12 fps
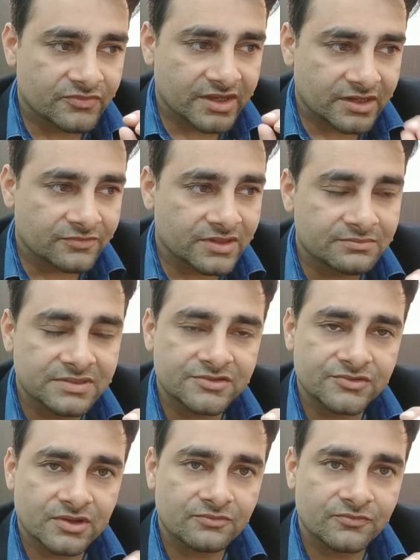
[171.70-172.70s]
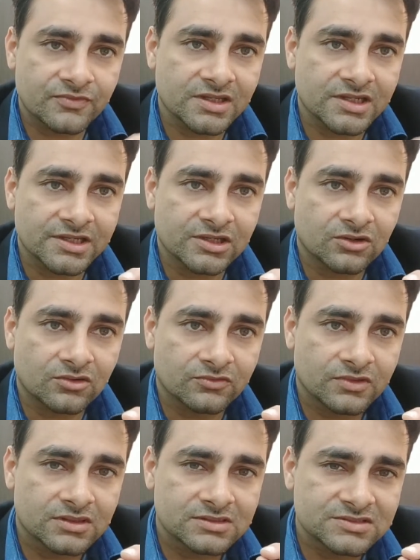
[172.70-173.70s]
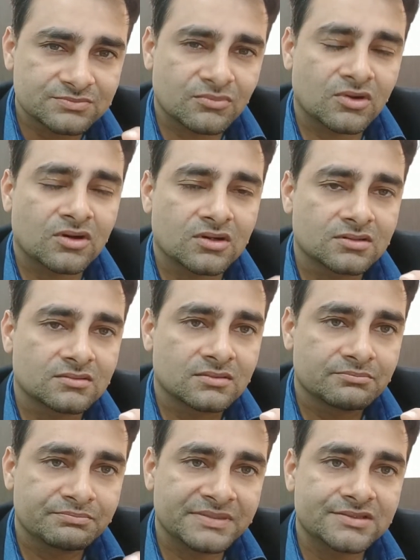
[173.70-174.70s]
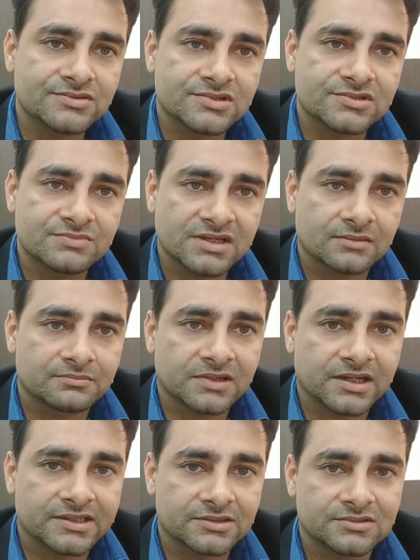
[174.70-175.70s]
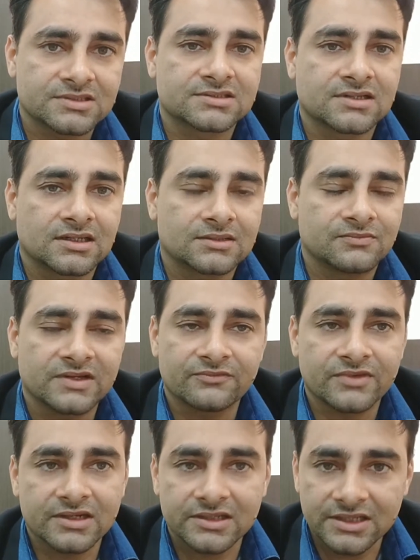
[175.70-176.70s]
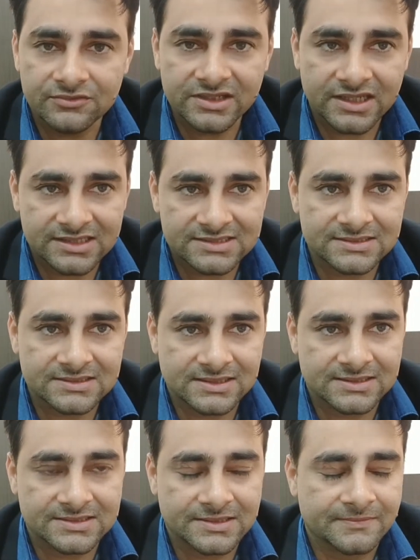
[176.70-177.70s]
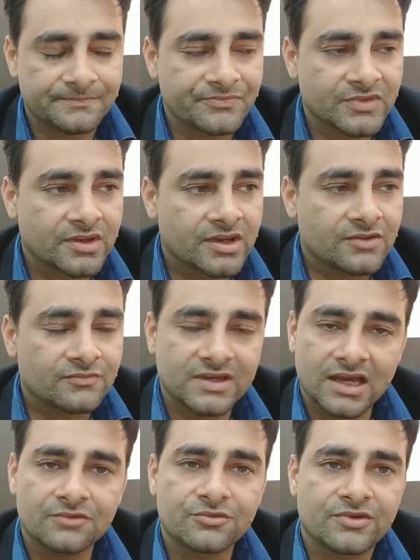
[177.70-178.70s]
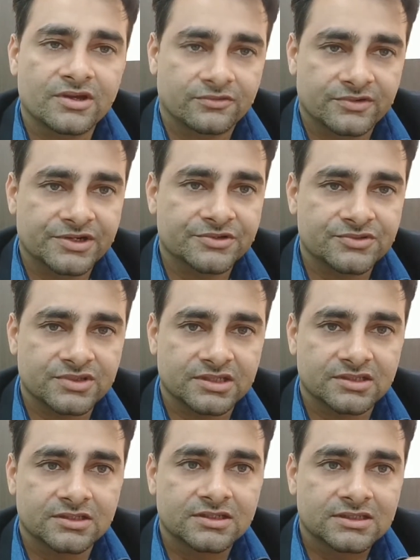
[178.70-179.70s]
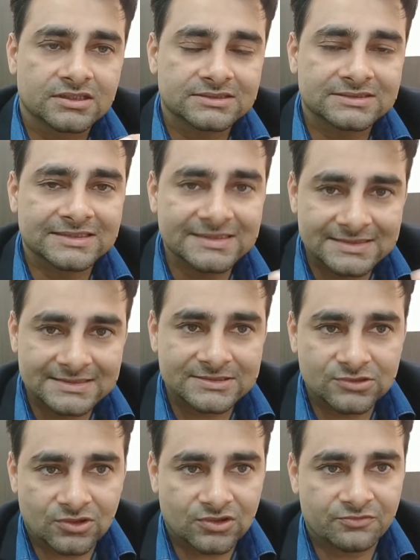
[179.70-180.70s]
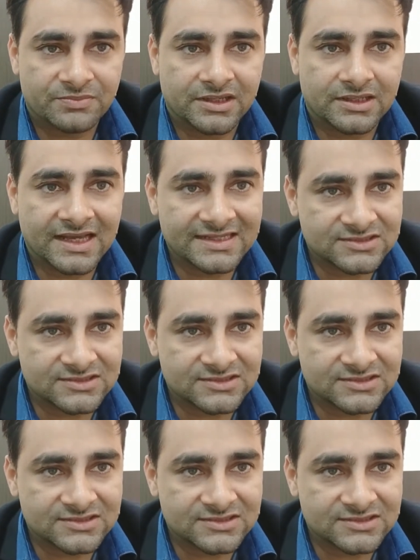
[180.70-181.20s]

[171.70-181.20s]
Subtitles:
There will be some feeling of small pinches being applied to the scalp when we are giving anesthesia. We have a way of reducing this sort of pain